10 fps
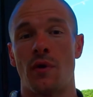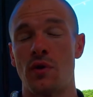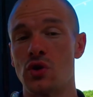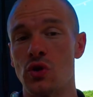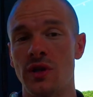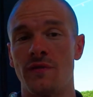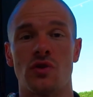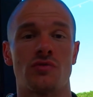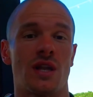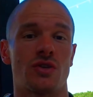very good if
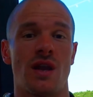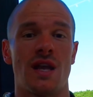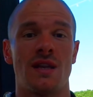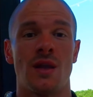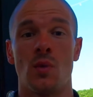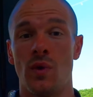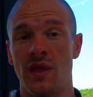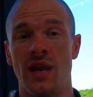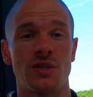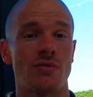you're trying to train with
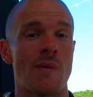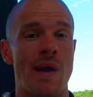an injury,